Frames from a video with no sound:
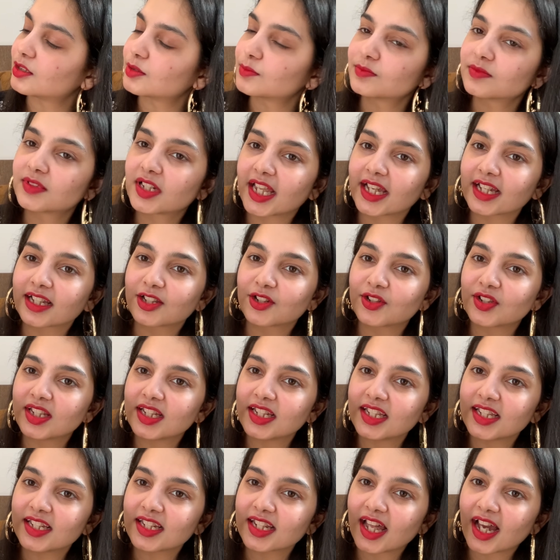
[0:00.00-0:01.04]
like
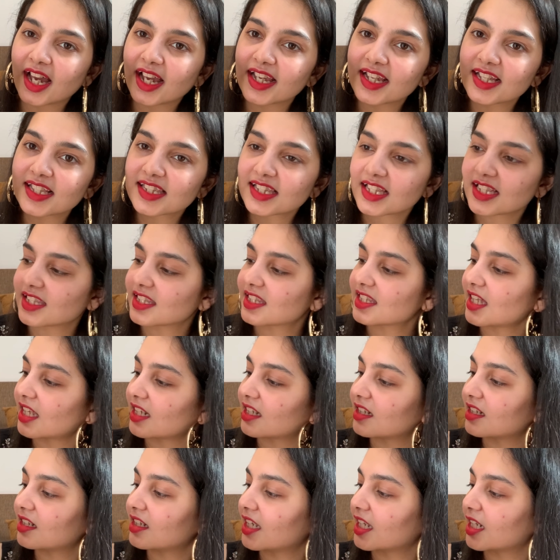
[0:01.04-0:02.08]
really nice and
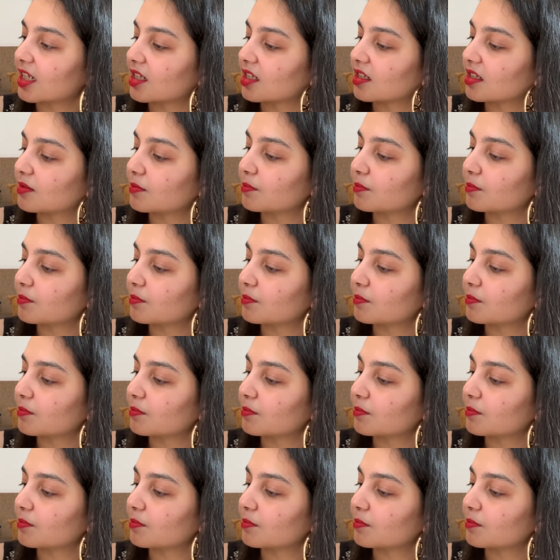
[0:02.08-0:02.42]
subtle and